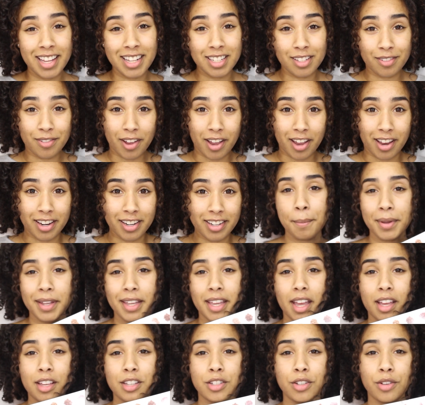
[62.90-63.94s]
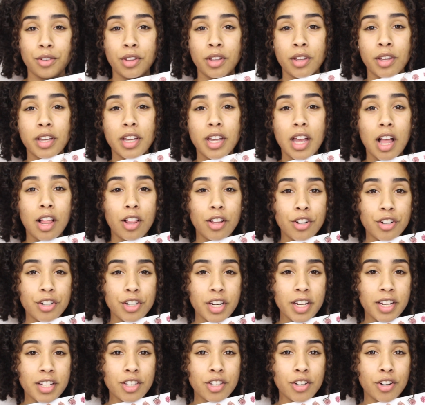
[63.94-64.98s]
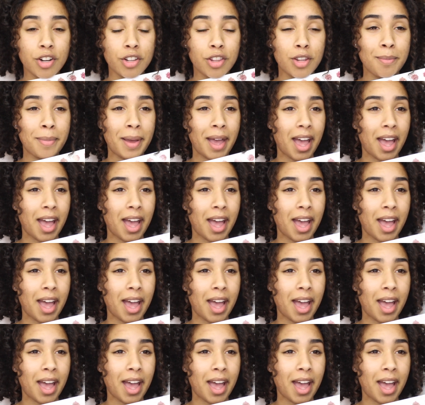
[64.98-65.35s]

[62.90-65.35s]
it's fine. But yeah, so the color shades are on the